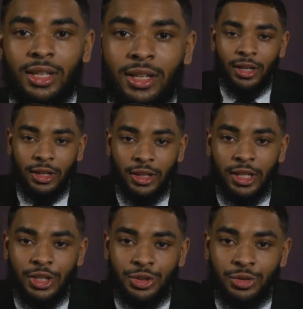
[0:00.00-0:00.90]
Another
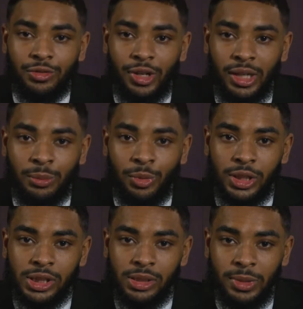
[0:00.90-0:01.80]
issue of great
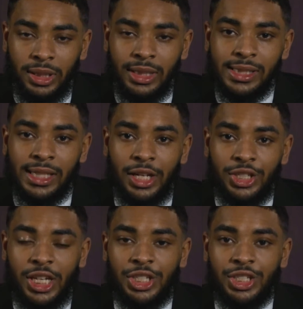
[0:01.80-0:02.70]
importance to me is higher
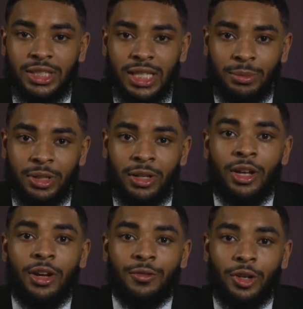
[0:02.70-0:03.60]
education attainment
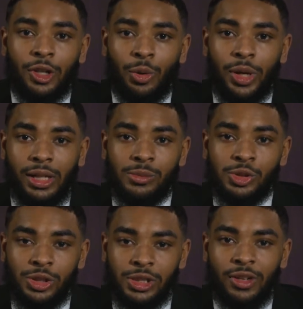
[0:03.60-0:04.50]
for low-income
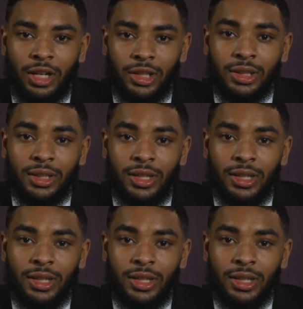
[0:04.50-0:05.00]
students of color.